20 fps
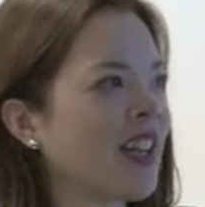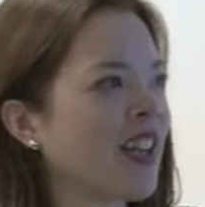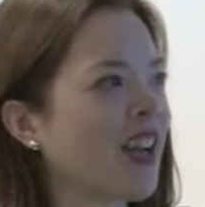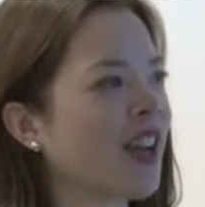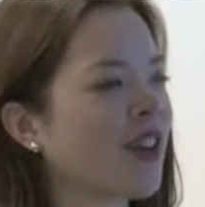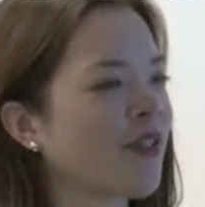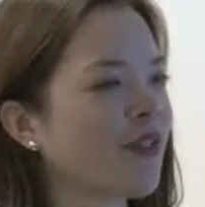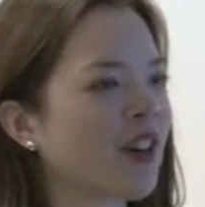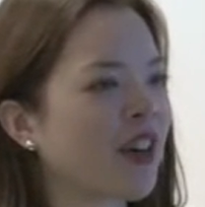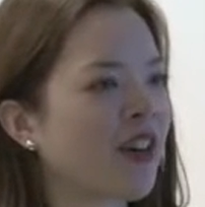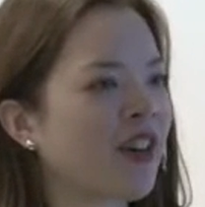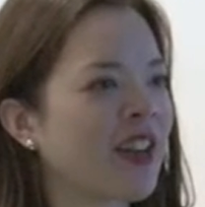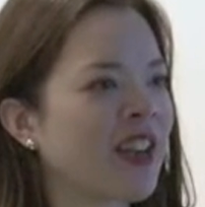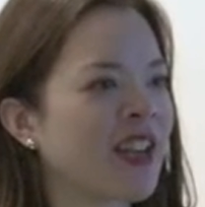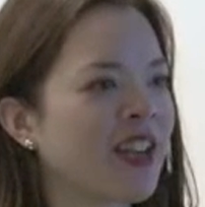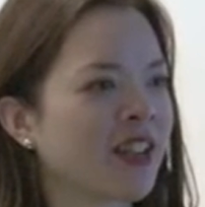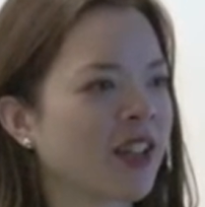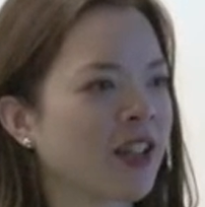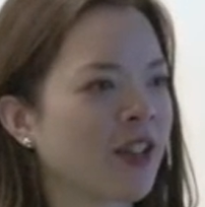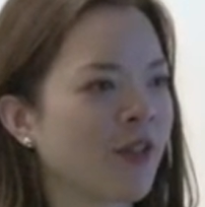he had a
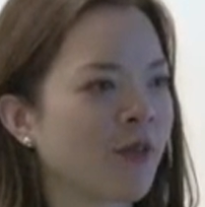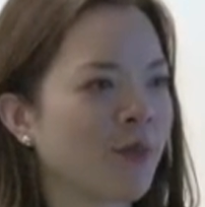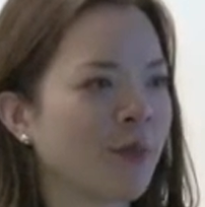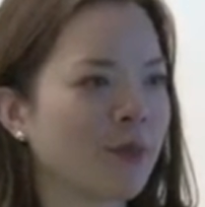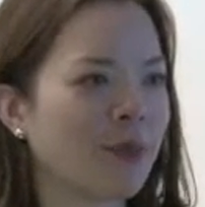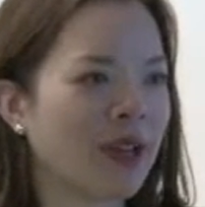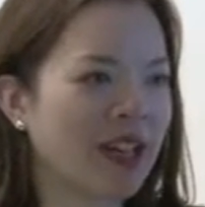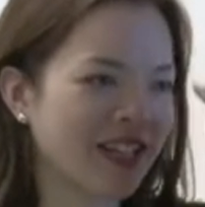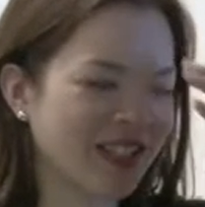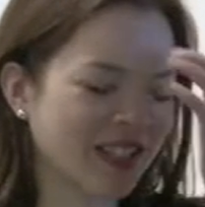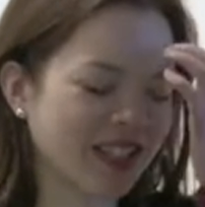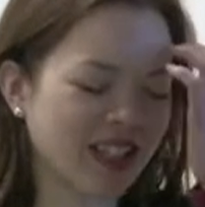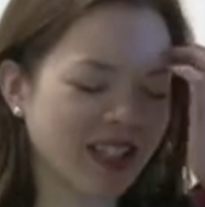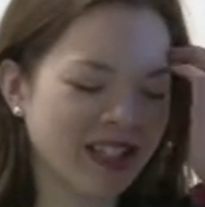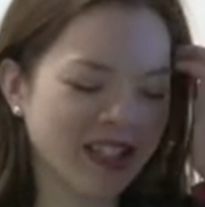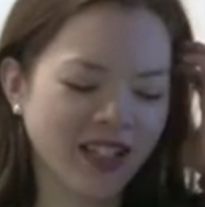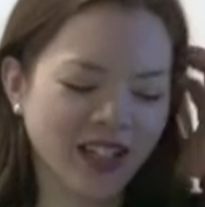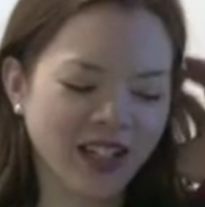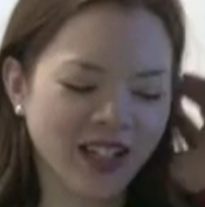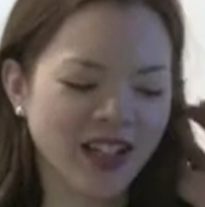very kind of
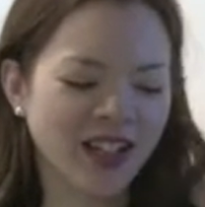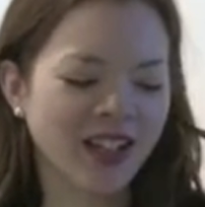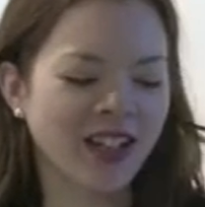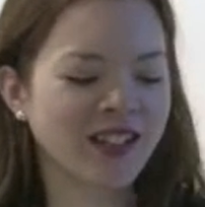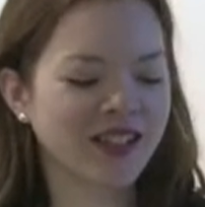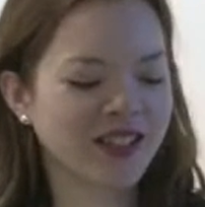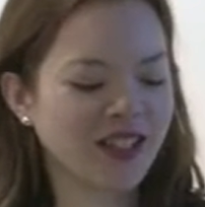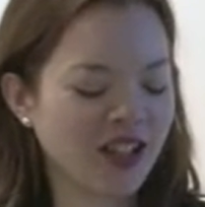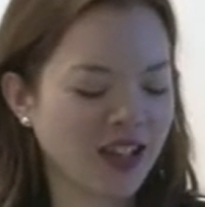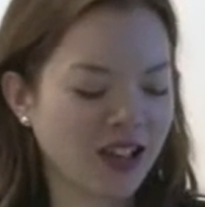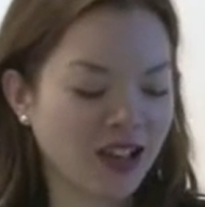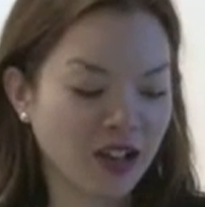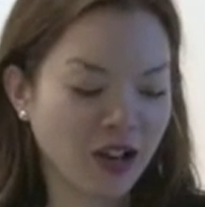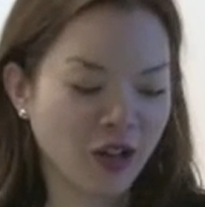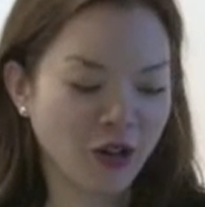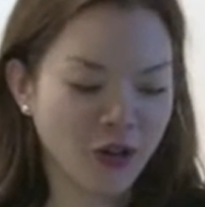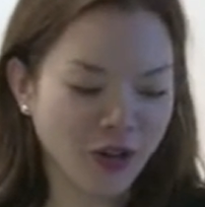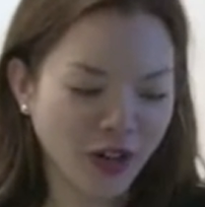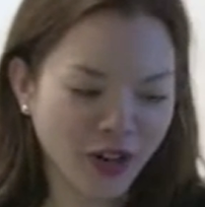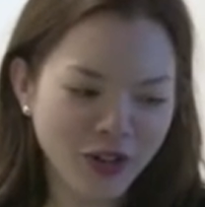basic
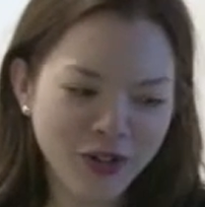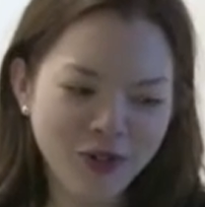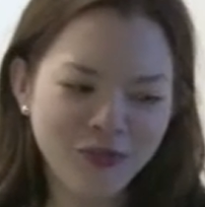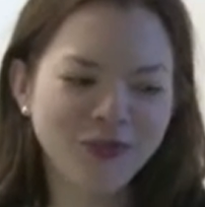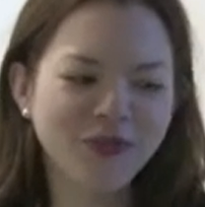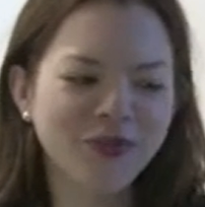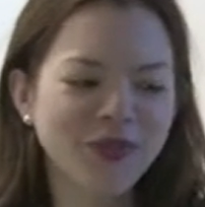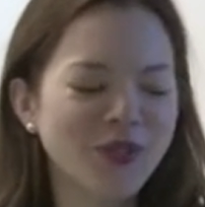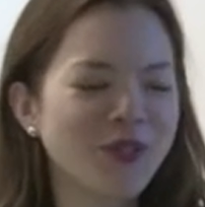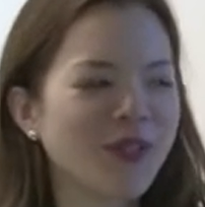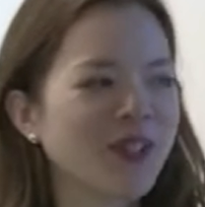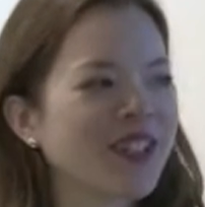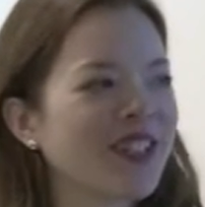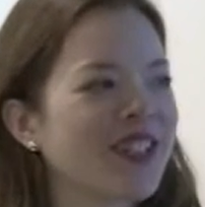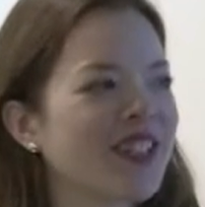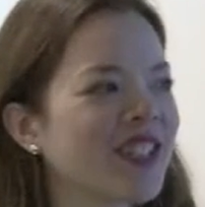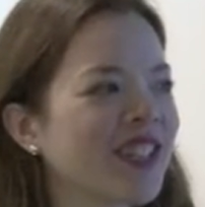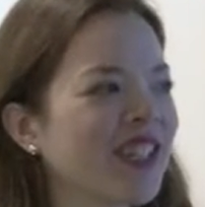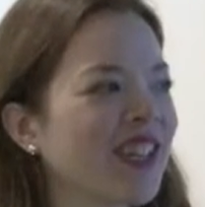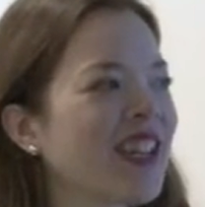logo for the
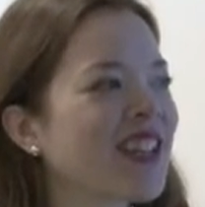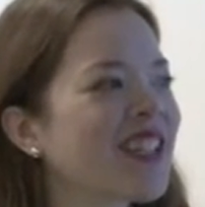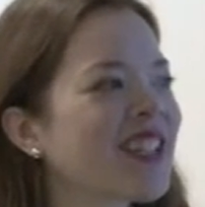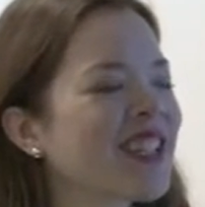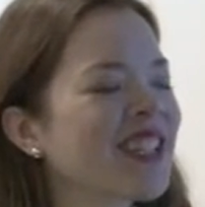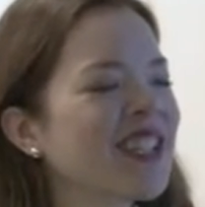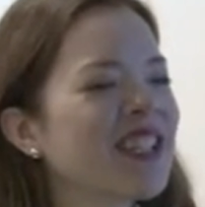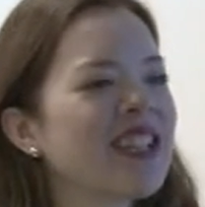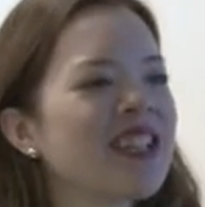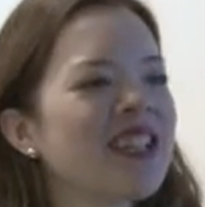internet.